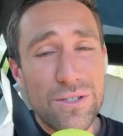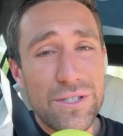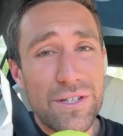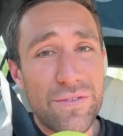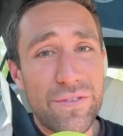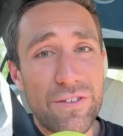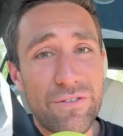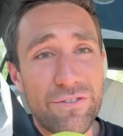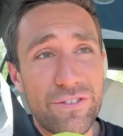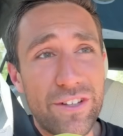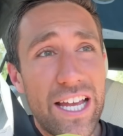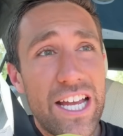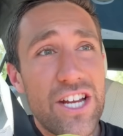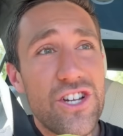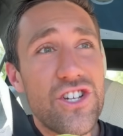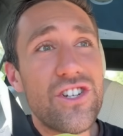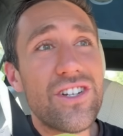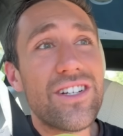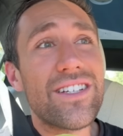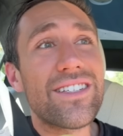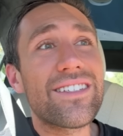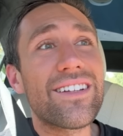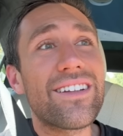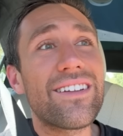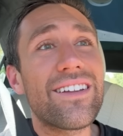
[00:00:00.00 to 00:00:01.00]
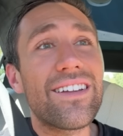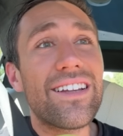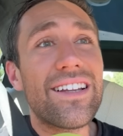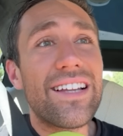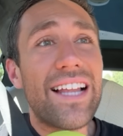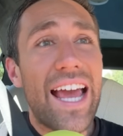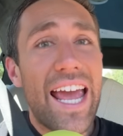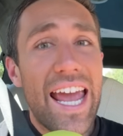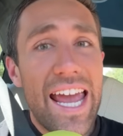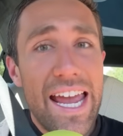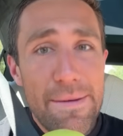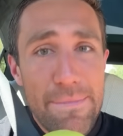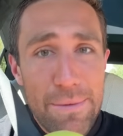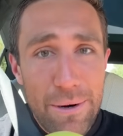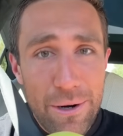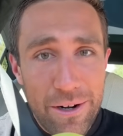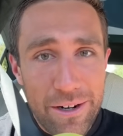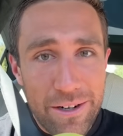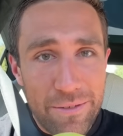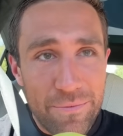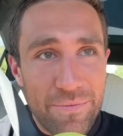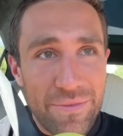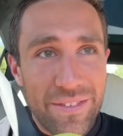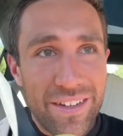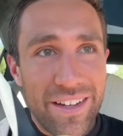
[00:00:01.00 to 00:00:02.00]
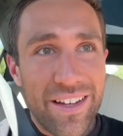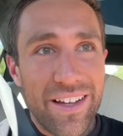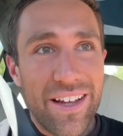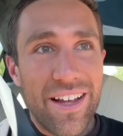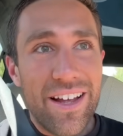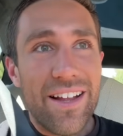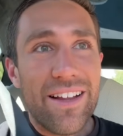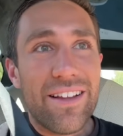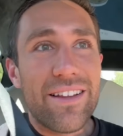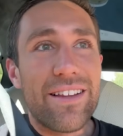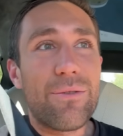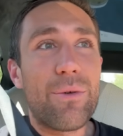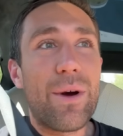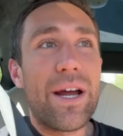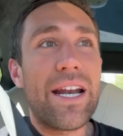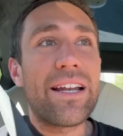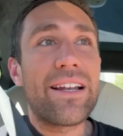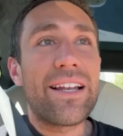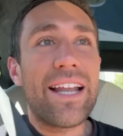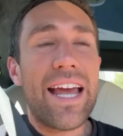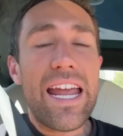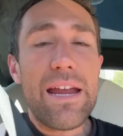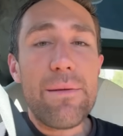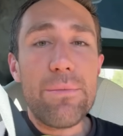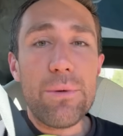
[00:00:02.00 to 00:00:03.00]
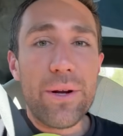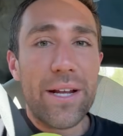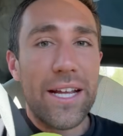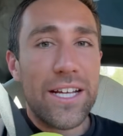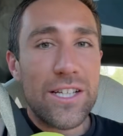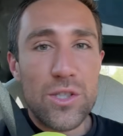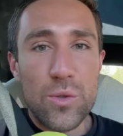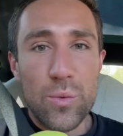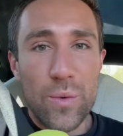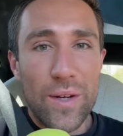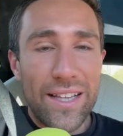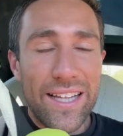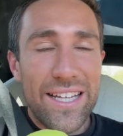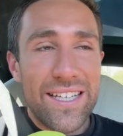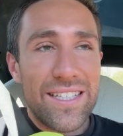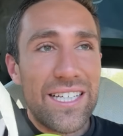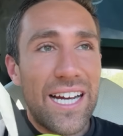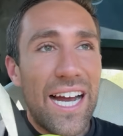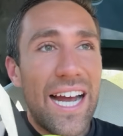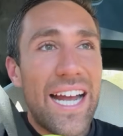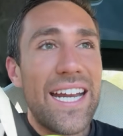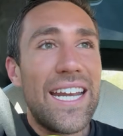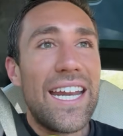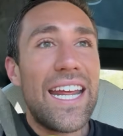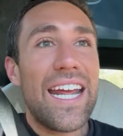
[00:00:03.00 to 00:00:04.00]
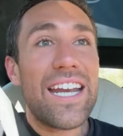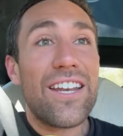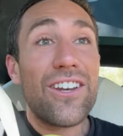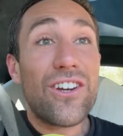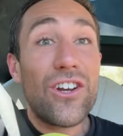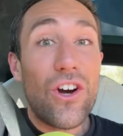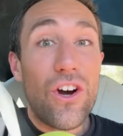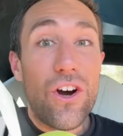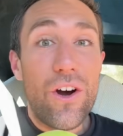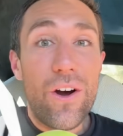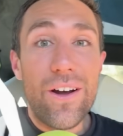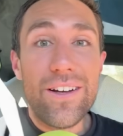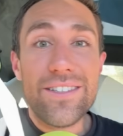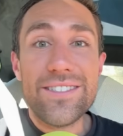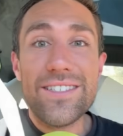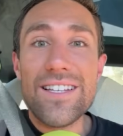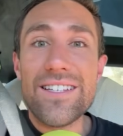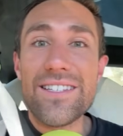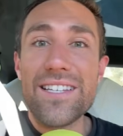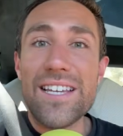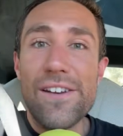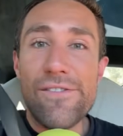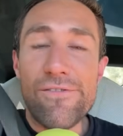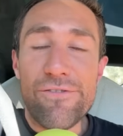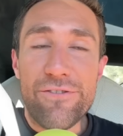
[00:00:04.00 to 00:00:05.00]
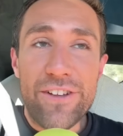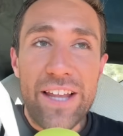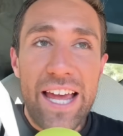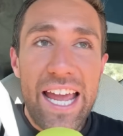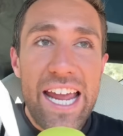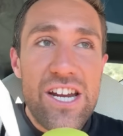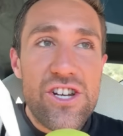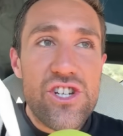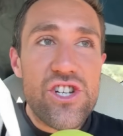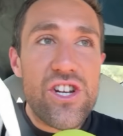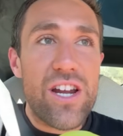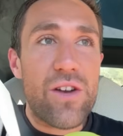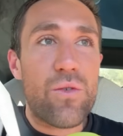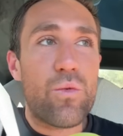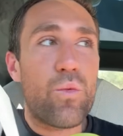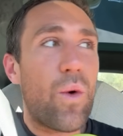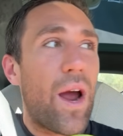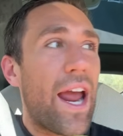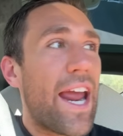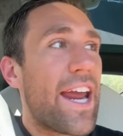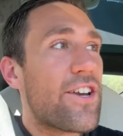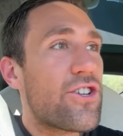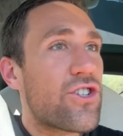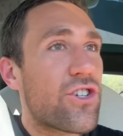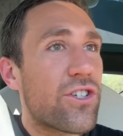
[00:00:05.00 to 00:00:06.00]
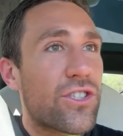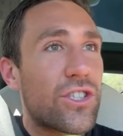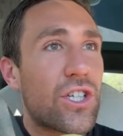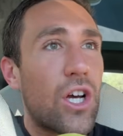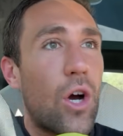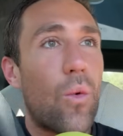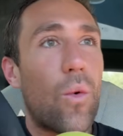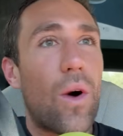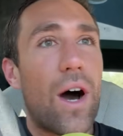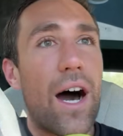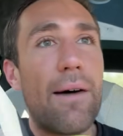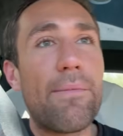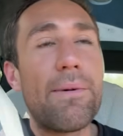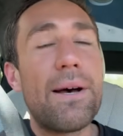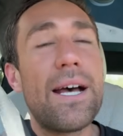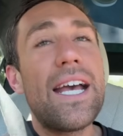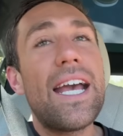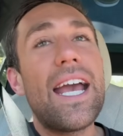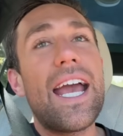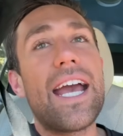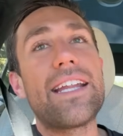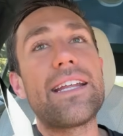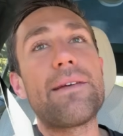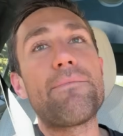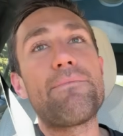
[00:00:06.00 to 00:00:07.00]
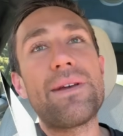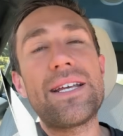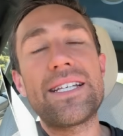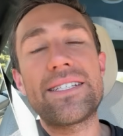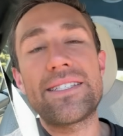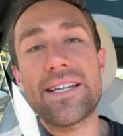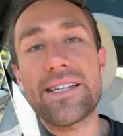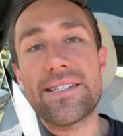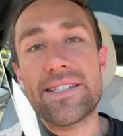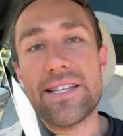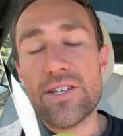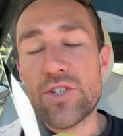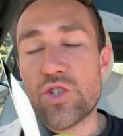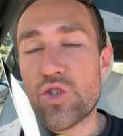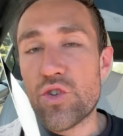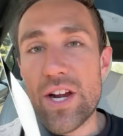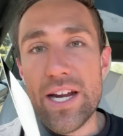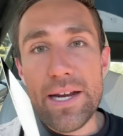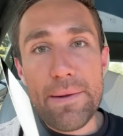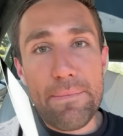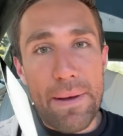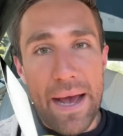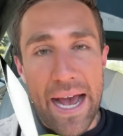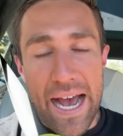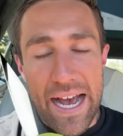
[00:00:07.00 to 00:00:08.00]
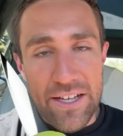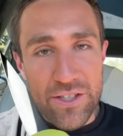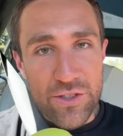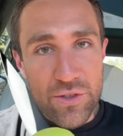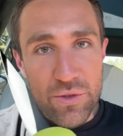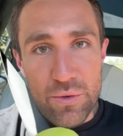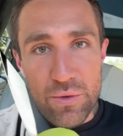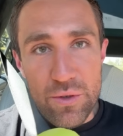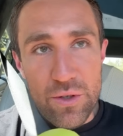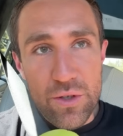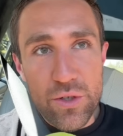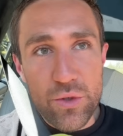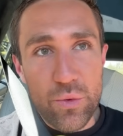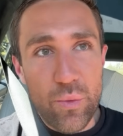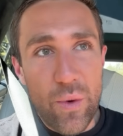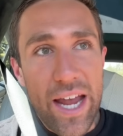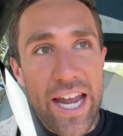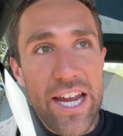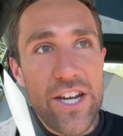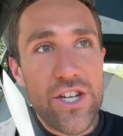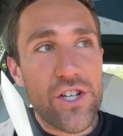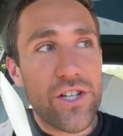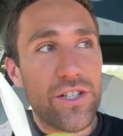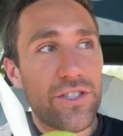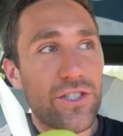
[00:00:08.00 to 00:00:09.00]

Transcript: of inflation is labor when labor gets really tight, it causes inflation. Wages go up, and then businesses try to pass through those wages.